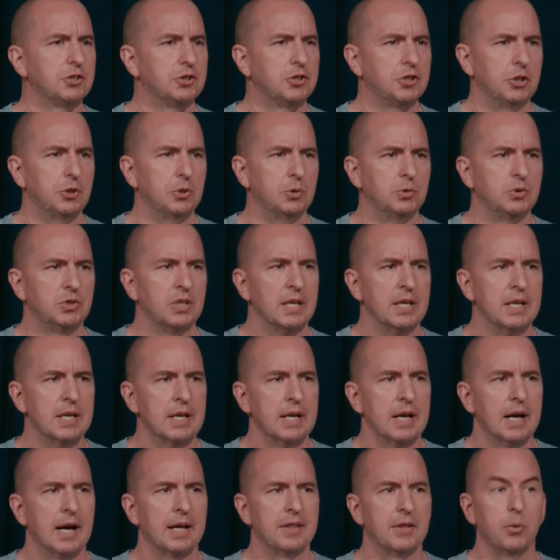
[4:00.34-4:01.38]
to choose,
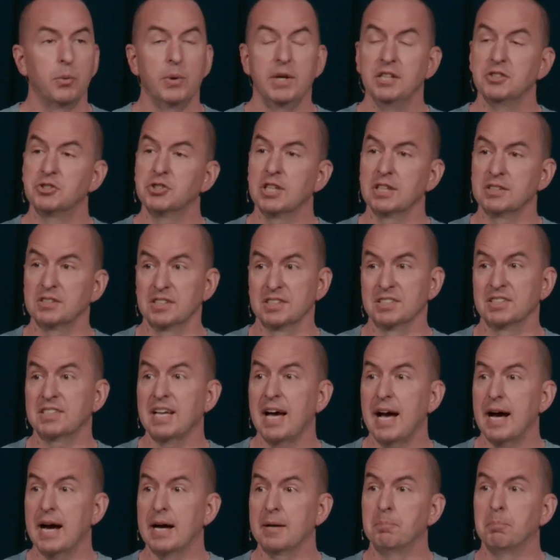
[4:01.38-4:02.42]
uh, that we each get to
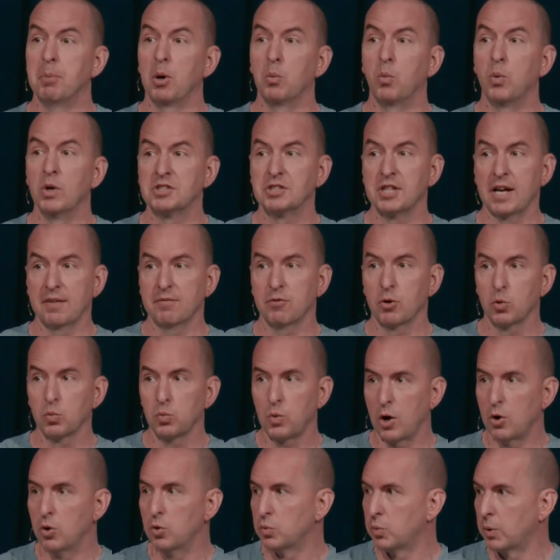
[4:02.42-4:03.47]
decide. But whichever
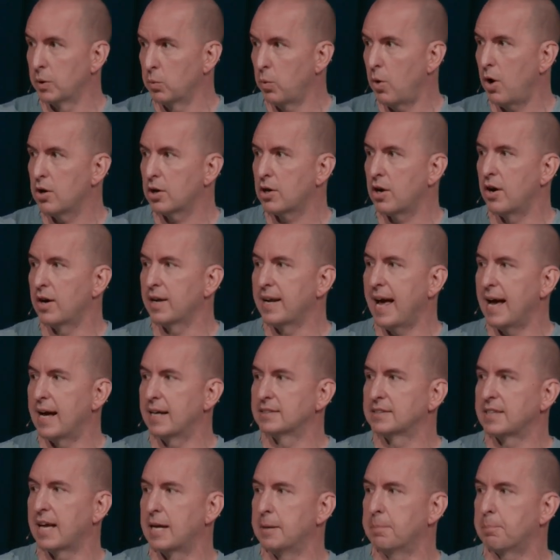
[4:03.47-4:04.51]
road we walk on
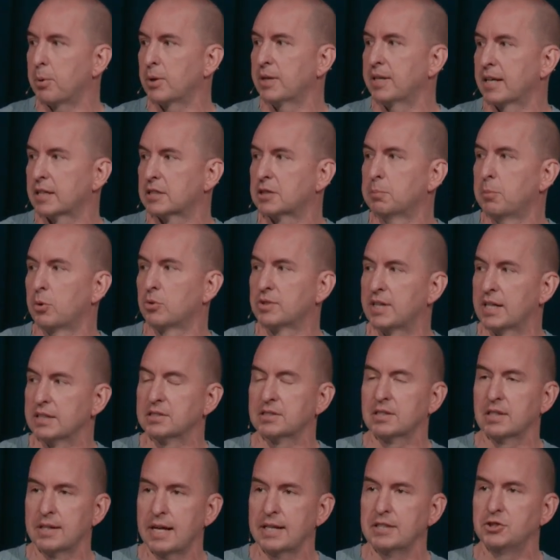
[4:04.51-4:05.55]
has a predictable
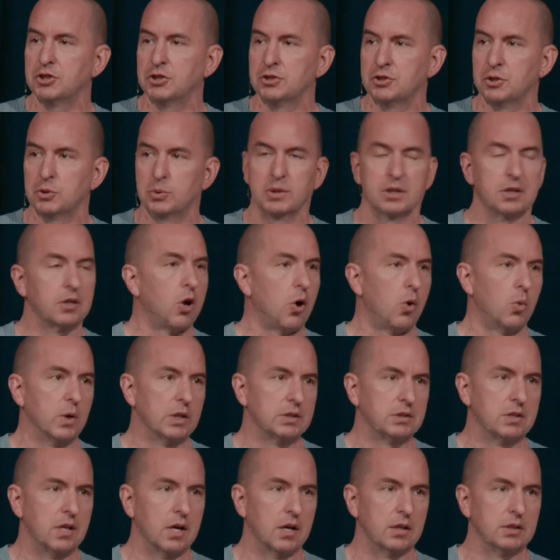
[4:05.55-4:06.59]
destination to it. It
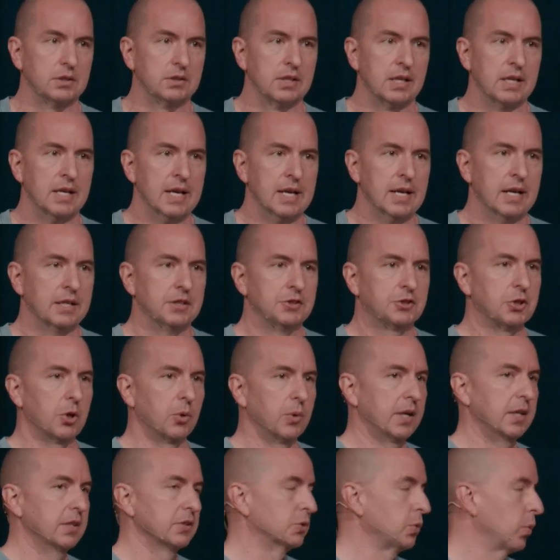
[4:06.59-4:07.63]
always does. And so
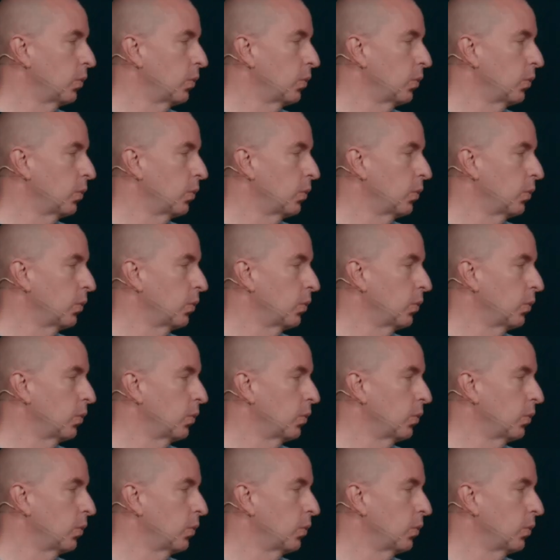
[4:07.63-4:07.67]
his